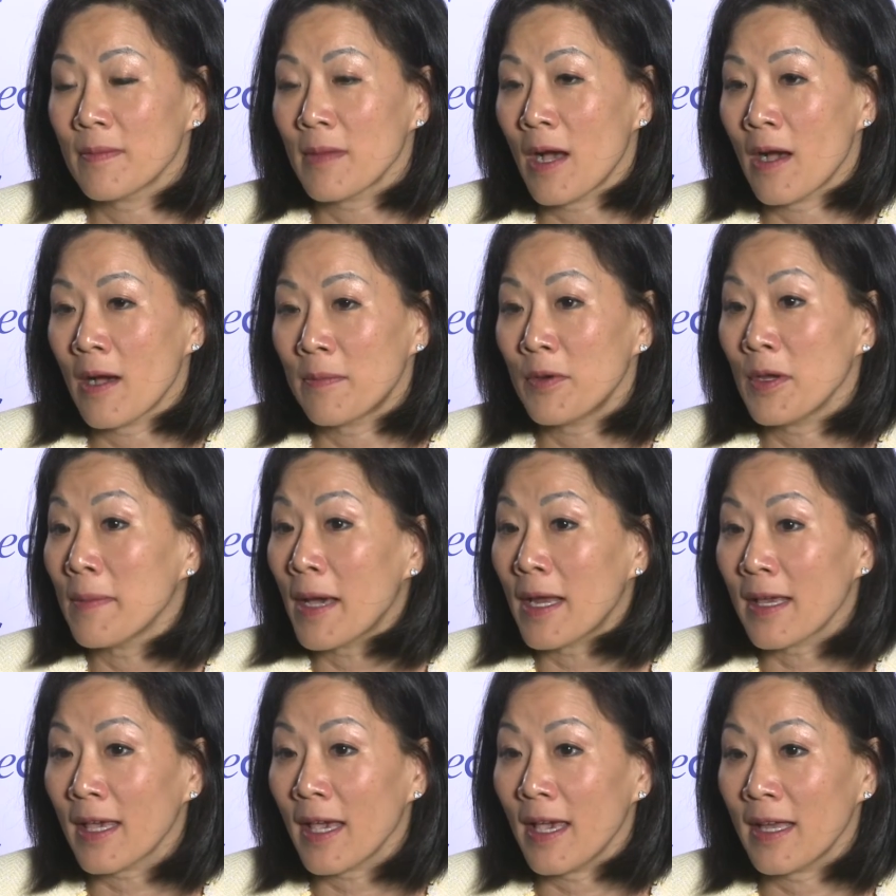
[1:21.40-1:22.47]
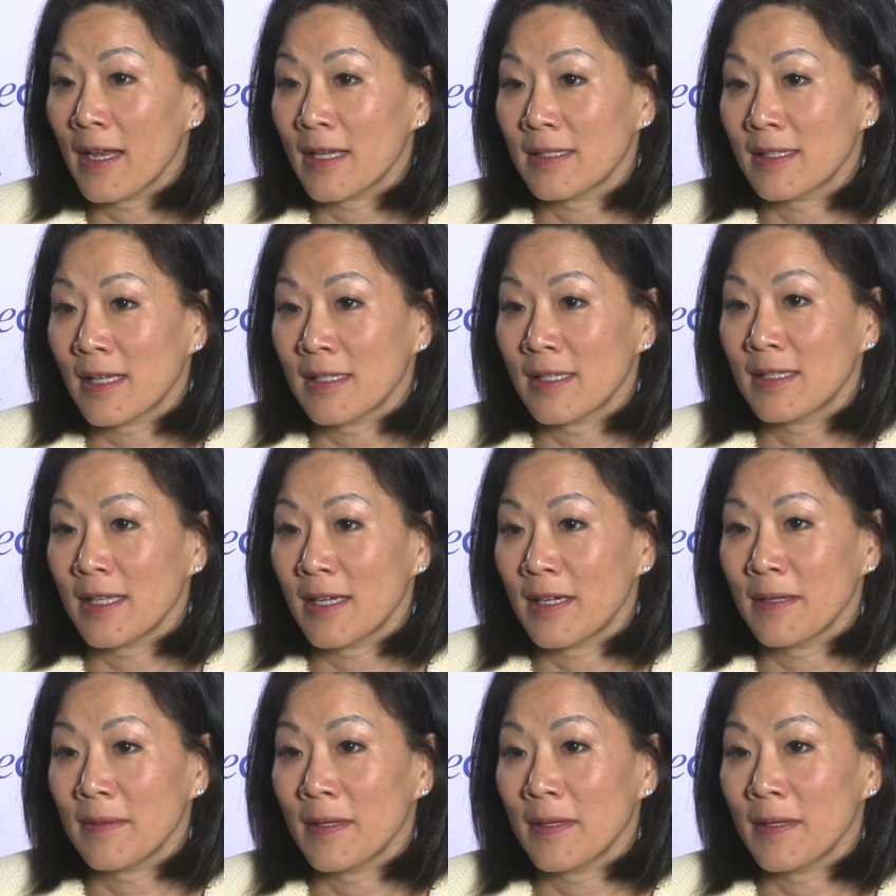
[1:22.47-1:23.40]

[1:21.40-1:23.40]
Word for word: uh, pre-medicate as necessary